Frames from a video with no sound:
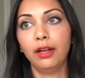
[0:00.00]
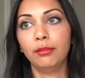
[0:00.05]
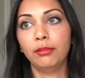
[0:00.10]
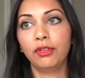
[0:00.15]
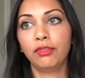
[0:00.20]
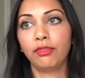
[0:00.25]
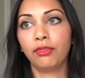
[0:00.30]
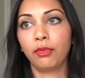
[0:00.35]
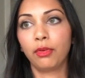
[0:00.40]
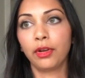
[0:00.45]

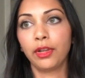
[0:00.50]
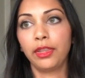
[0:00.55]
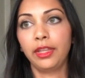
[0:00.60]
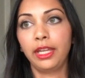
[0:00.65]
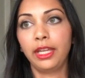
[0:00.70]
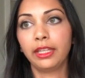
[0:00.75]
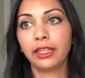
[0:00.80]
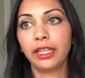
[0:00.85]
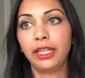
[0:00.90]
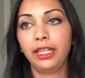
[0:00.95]
before
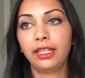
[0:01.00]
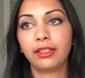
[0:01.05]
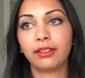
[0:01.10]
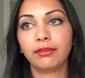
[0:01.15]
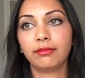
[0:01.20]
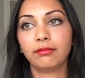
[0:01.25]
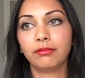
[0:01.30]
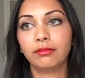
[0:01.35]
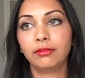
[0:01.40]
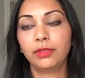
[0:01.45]
they
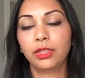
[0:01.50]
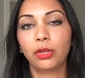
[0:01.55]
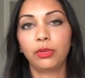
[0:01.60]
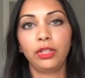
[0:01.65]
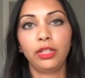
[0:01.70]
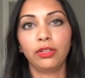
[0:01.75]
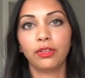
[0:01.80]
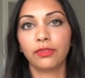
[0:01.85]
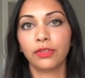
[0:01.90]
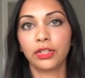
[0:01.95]
go
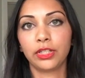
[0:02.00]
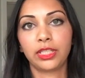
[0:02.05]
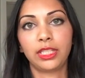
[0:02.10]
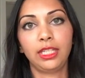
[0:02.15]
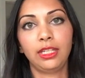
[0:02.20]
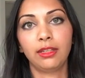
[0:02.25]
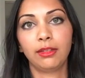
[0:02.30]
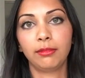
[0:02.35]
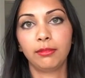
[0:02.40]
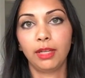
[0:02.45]
to
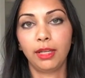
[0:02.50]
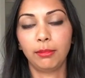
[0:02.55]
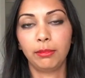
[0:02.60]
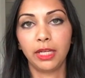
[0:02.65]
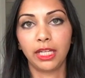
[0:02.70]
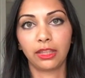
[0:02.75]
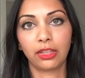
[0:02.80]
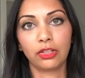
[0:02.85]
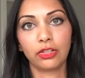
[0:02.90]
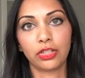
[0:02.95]
university and
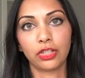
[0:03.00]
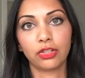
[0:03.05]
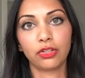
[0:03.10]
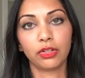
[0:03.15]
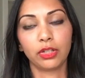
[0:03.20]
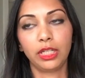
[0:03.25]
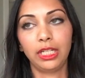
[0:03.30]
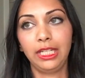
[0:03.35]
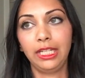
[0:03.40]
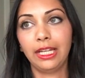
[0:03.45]
pick their
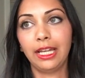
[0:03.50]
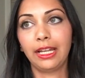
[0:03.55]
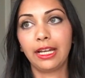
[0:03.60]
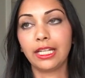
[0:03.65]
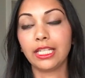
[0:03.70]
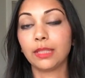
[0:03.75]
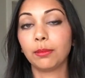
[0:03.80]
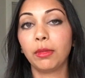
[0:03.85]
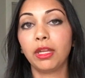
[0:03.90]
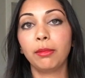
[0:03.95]
degree, and
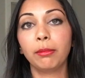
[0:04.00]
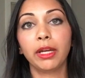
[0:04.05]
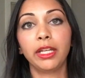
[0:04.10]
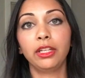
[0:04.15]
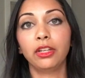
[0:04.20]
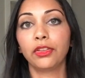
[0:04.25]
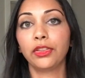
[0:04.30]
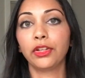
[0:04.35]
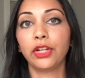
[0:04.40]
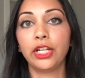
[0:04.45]
I spend
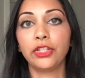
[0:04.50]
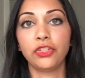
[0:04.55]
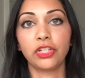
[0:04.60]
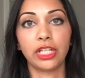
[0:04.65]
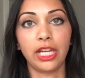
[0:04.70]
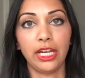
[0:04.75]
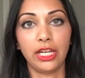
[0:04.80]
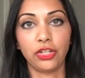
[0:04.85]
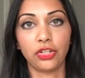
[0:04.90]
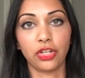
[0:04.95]
money on their
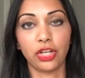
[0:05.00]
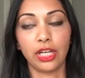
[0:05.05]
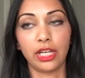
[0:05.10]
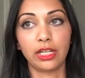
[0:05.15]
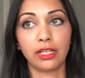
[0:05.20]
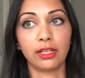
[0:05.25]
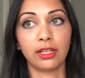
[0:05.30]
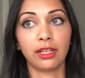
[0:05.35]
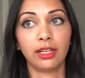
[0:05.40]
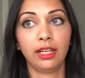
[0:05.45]

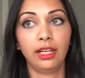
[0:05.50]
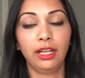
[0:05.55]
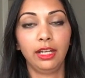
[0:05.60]
education.